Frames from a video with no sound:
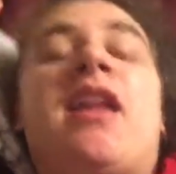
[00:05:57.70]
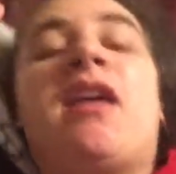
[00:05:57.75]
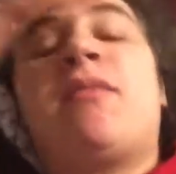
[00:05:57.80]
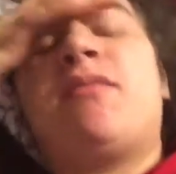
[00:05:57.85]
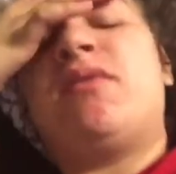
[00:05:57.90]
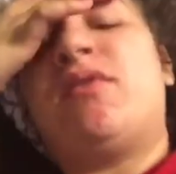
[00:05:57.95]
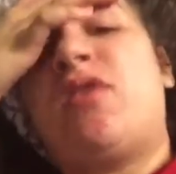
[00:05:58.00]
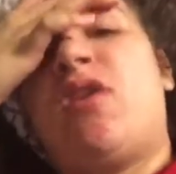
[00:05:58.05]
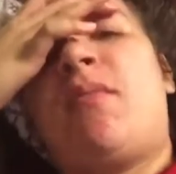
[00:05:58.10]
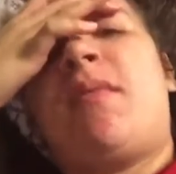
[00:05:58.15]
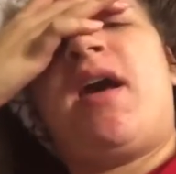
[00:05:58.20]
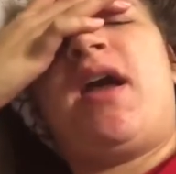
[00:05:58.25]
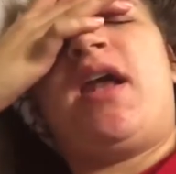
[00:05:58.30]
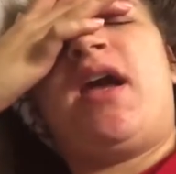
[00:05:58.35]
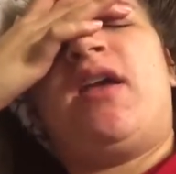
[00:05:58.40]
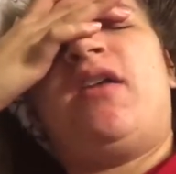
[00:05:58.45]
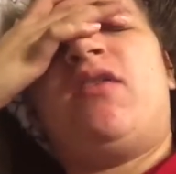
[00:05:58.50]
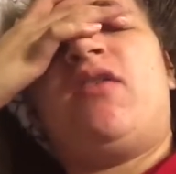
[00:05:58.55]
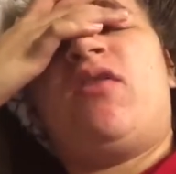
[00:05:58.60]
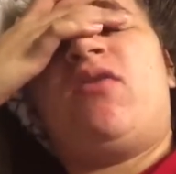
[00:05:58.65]
and I'm so mad.
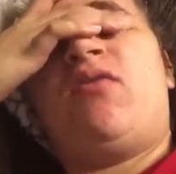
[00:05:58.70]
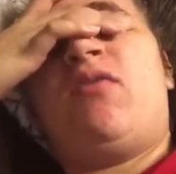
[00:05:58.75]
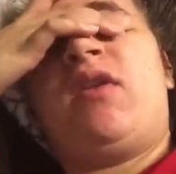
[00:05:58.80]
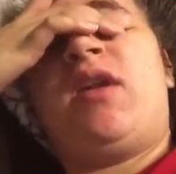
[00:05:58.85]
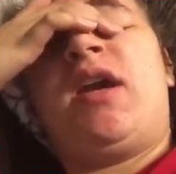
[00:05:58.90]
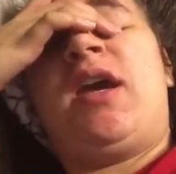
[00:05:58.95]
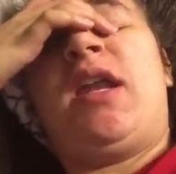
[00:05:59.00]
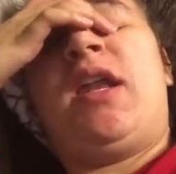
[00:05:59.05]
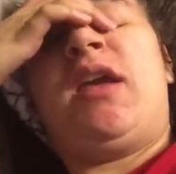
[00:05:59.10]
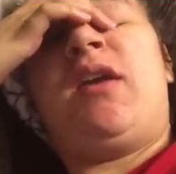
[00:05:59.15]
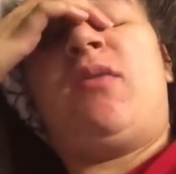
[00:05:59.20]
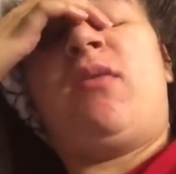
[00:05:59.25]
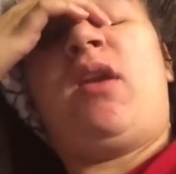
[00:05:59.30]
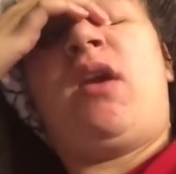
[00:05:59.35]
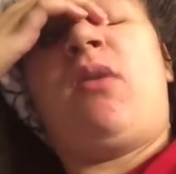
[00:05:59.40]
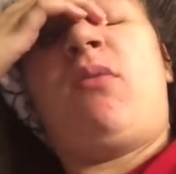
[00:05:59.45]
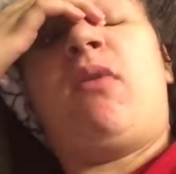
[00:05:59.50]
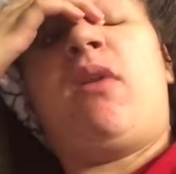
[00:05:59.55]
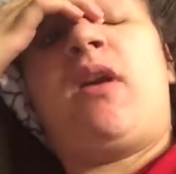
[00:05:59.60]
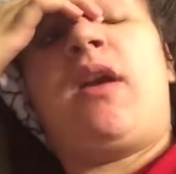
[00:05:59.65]
I don't want a headache when
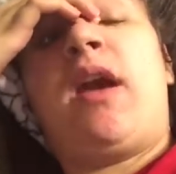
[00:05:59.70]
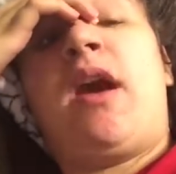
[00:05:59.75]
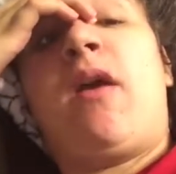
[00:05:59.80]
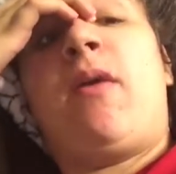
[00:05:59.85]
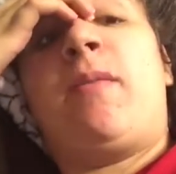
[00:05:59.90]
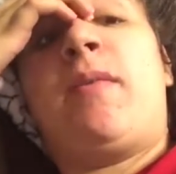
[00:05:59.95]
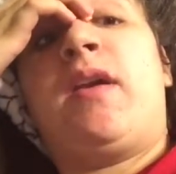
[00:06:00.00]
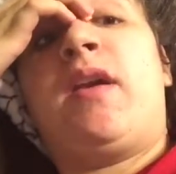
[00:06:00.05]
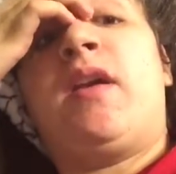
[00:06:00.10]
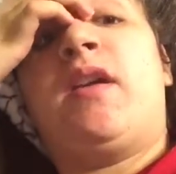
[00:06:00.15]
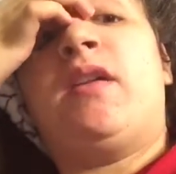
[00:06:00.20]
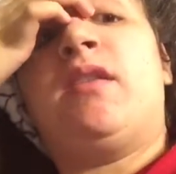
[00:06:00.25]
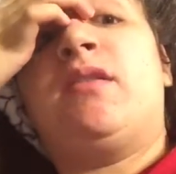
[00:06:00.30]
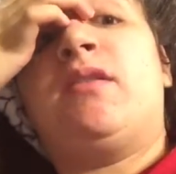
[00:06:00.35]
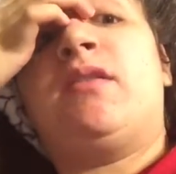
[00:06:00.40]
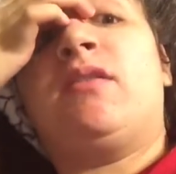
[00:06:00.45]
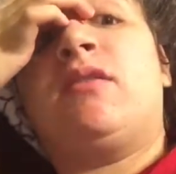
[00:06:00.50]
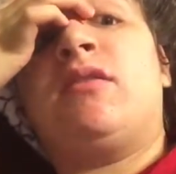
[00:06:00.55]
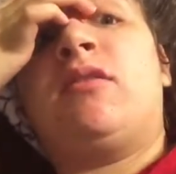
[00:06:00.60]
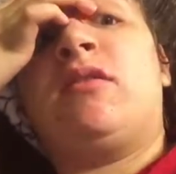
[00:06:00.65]
I work out
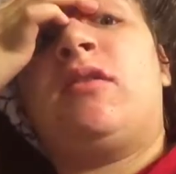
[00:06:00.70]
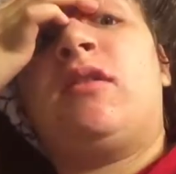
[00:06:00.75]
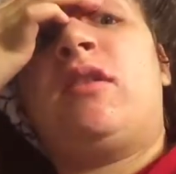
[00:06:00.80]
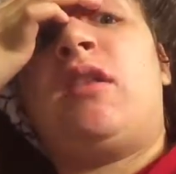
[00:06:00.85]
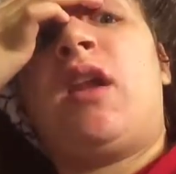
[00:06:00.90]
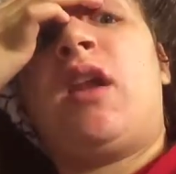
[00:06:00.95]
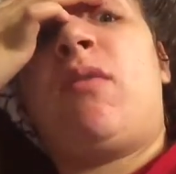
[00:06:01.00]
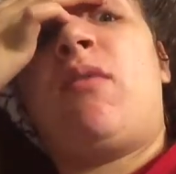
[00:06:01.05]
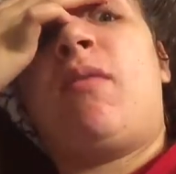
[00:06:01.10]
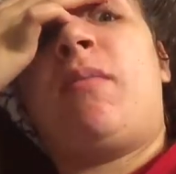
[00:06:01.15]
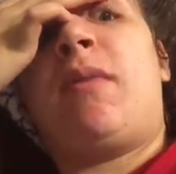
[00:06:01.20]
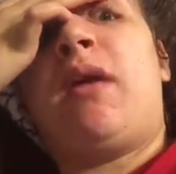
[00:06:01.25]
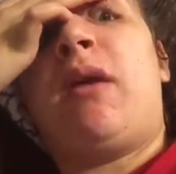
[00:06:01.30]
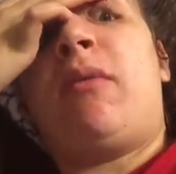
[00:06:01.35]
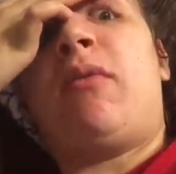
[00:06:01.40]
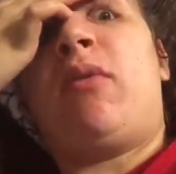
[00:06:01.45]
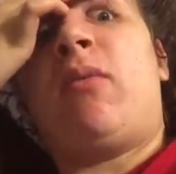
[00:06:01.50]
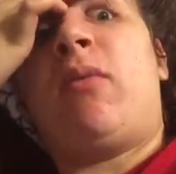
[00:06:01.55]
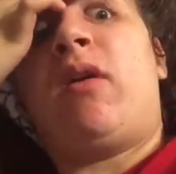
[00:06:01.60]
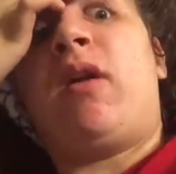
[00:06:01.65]
because then I won't be
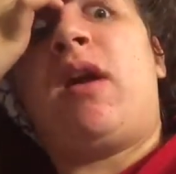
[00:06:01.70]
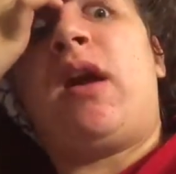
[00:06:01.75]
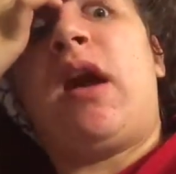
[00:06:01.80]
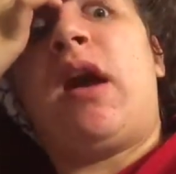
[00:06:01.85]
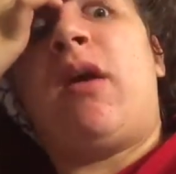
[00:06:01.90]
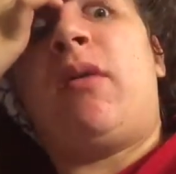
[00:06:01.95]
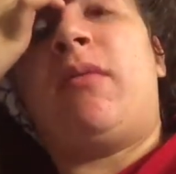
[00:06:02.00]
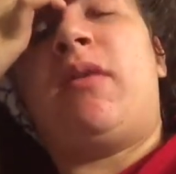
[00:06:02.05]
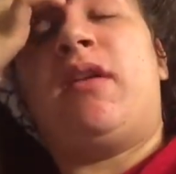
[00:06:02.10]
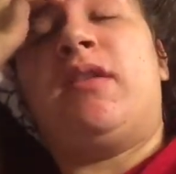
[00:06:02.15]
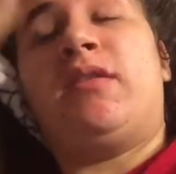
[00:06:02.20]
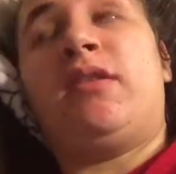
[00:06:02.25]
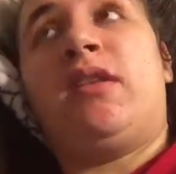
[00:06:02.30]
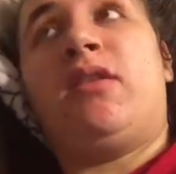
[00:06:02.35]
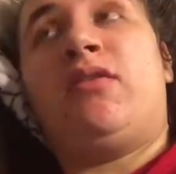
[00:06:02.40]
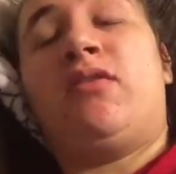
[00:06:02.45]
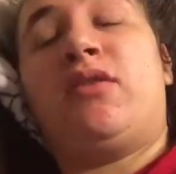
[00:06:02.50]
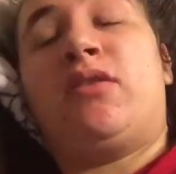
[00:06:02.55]
able to work out because then it'll